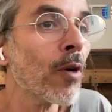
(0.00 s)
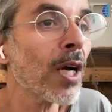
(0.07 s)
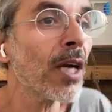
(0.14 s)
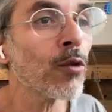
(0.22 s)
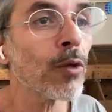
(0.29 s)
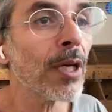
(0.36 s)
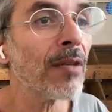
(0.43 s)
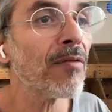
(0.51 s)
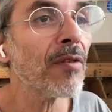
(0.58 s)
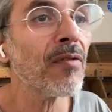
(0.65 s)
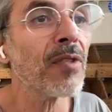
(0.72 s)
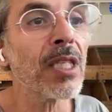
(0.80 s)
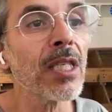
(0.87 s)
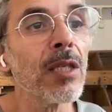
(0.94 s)

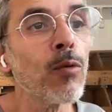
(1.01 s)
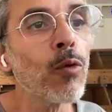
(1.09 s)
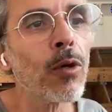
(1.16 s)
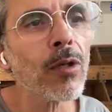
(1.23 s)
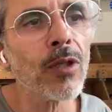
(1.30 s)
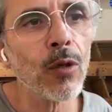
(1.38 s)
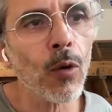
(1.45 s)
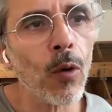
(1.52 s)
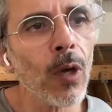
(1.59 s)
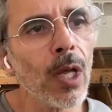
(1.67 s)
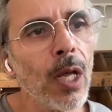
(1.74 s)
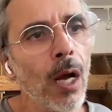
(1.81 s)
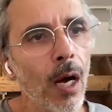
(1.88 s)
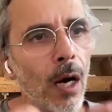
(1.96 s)
150 keywords. So
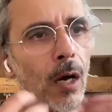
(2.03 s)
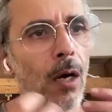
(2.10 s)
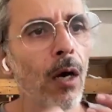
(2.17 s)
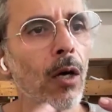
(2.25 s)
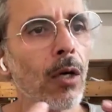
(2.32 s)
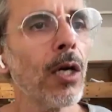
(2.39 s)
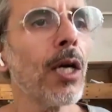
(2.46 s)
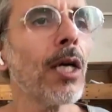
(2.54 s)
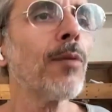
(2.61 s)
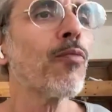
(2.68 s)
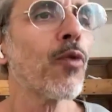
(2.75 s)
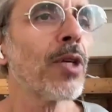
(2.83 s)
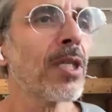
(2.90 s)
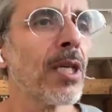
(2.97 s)
our online
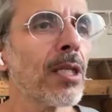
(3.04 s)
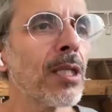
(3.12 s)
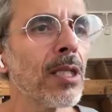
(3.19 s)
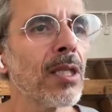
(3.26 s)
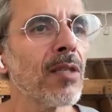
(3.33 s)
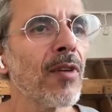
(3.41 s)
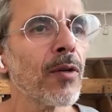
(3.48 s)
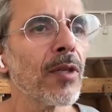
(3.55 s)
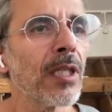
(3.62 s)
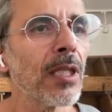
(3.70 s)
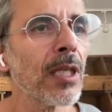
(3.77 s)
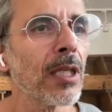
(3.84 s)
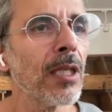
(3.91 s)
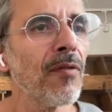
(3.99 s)
presence is very
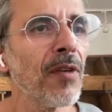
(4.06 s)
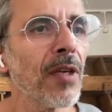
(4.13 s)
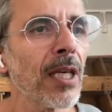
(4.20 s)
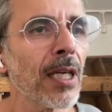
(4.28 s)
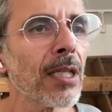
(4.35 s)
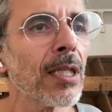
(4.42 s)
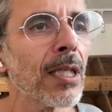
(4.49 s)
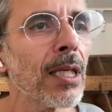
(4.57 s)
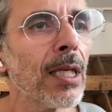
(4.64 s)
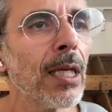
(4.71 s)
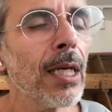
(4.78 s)
significant.